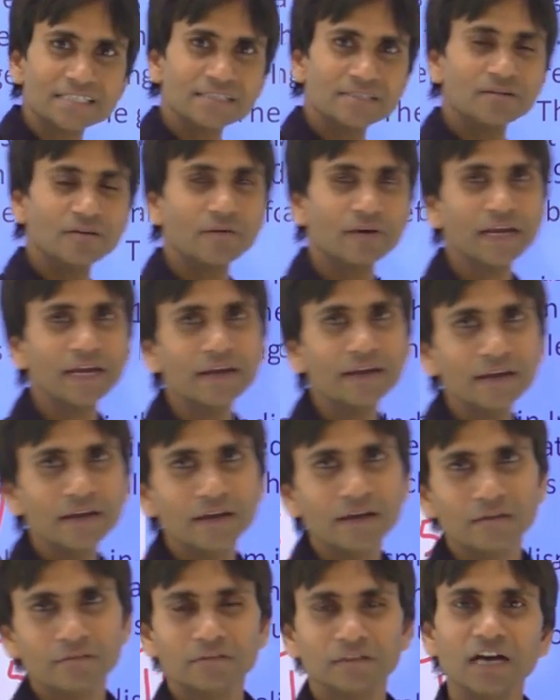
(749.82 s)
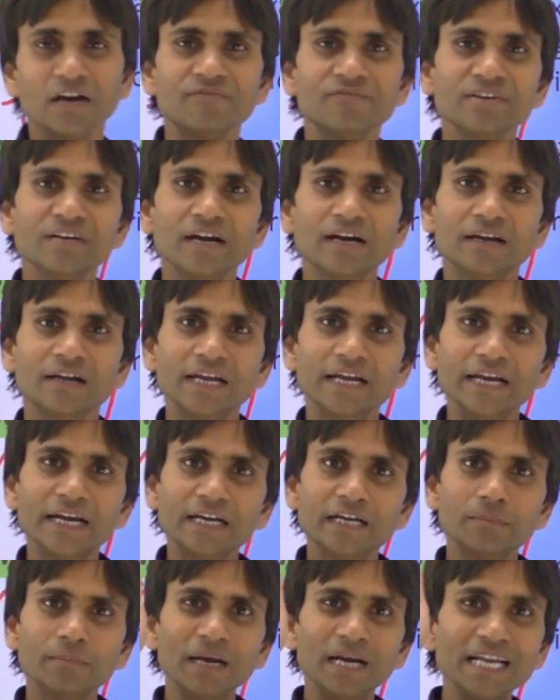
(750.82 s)
Okay, definitely
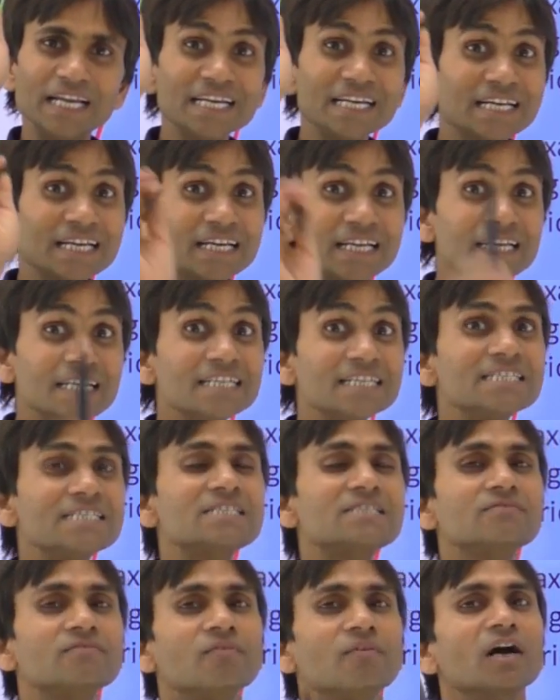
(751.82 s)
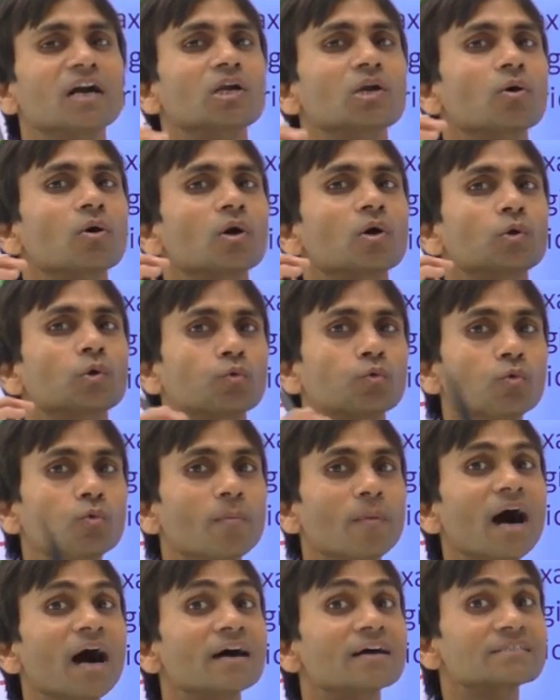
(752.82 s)
it will increase 1 or 2
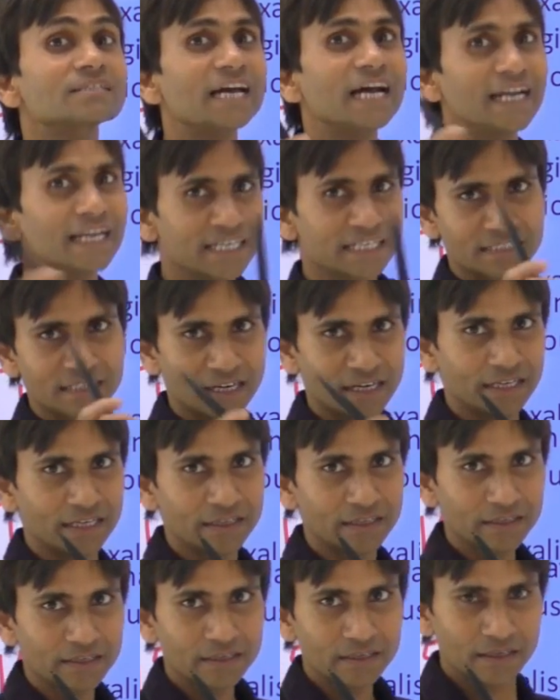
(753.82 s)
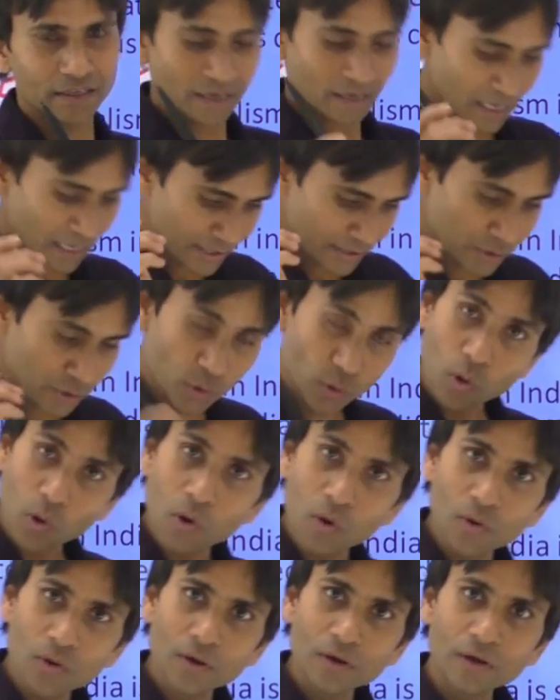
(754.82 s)
marks additionally. And you
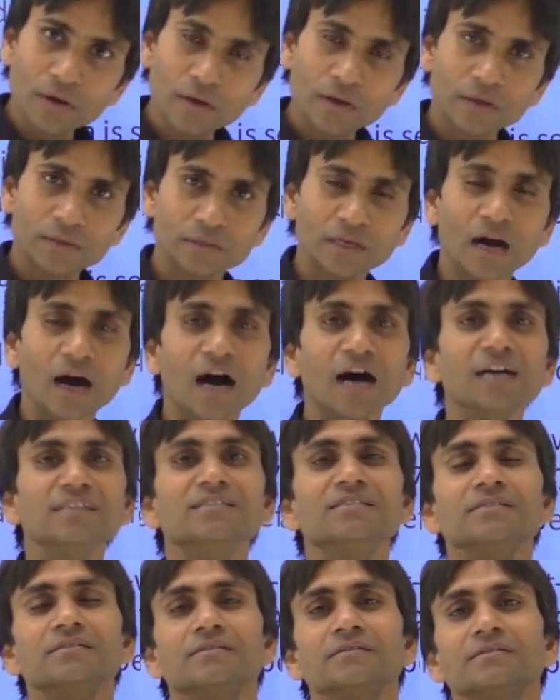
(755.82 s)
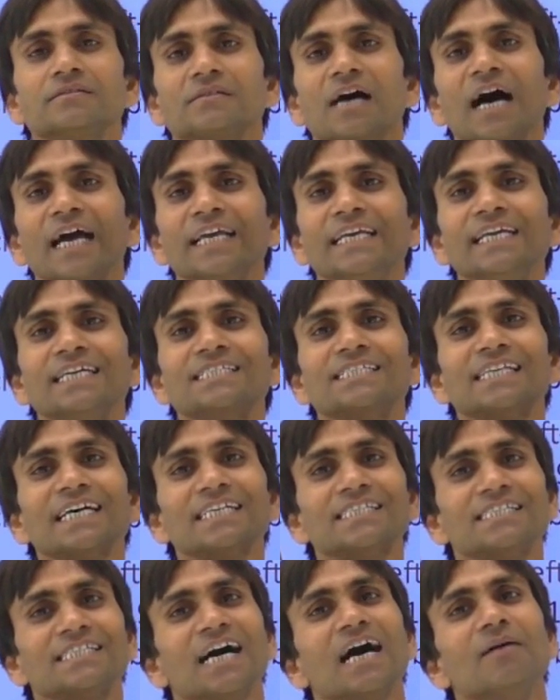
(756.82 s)
know, the IAS
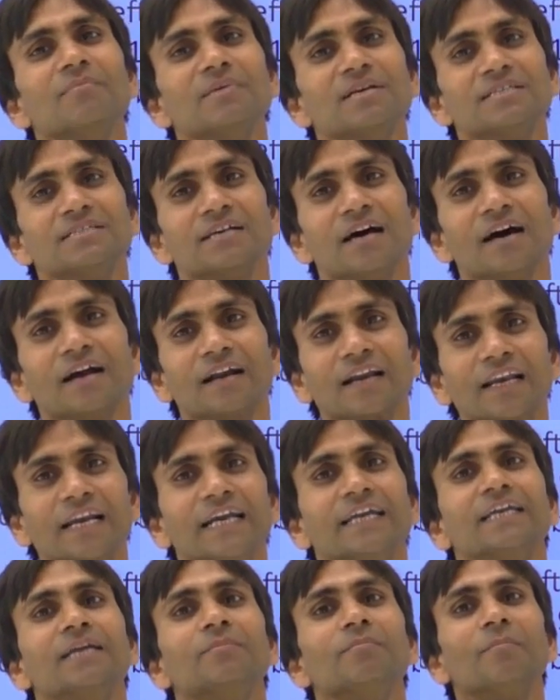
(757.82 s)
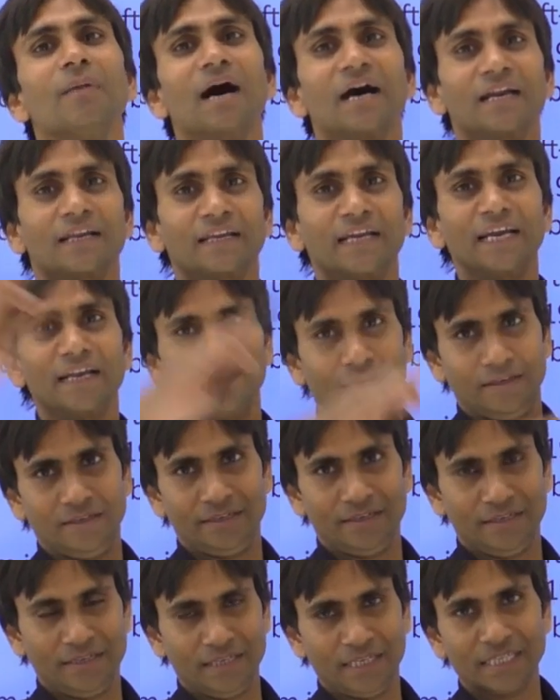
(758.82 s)
exam is a relative marking
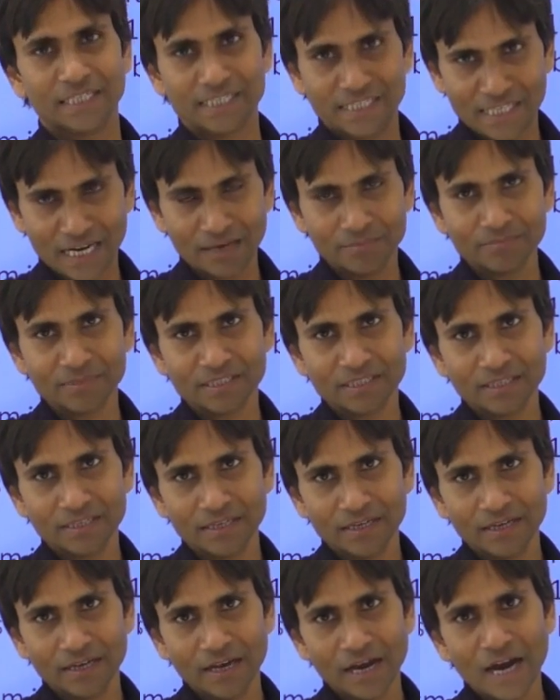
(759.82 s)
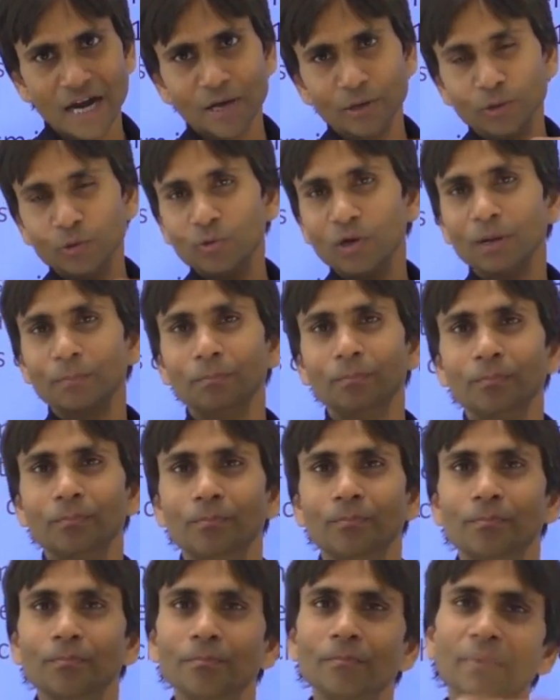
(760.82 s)
exams, and you have
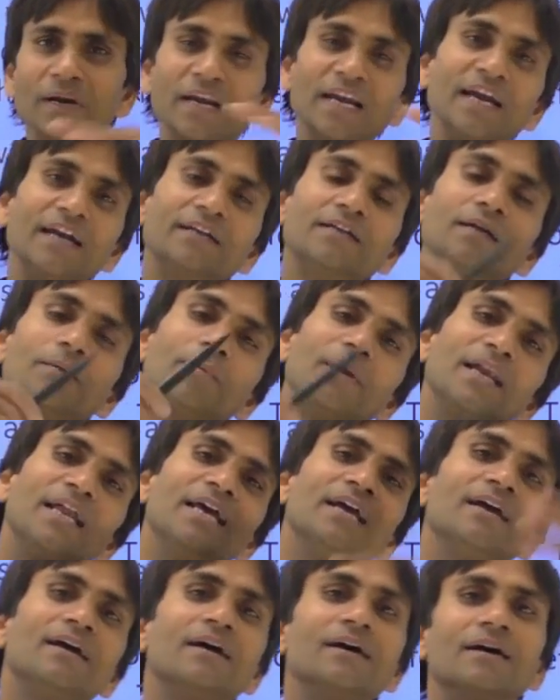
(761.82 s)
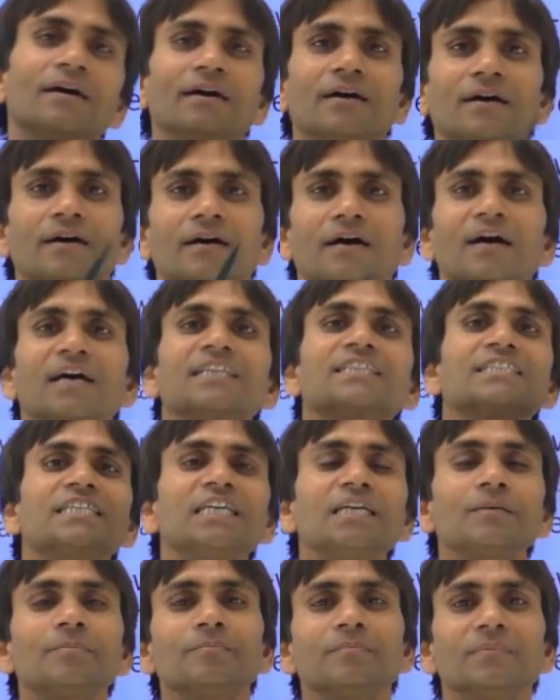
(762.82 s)
relatively
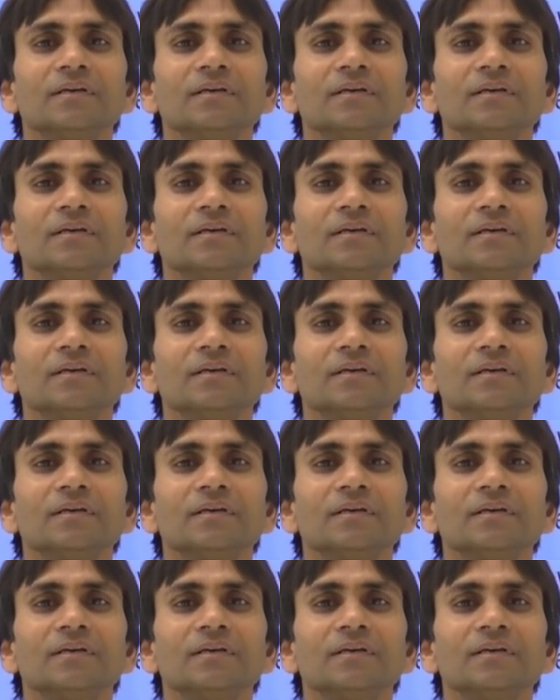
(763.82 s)
achieved